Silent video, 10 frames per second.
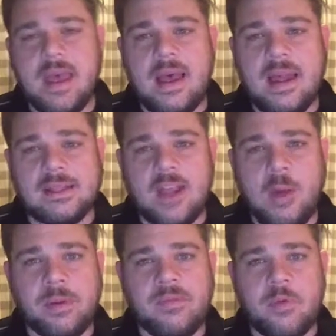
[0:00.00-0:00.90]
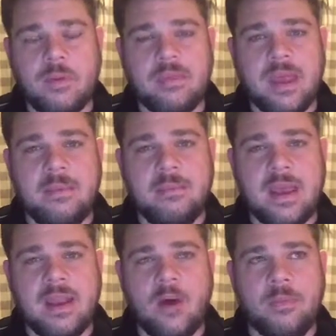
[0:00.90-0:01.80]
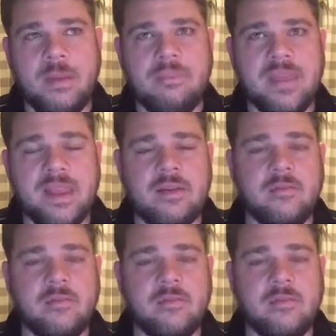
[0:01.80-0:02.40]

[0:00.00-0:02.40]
to help inform them and help them think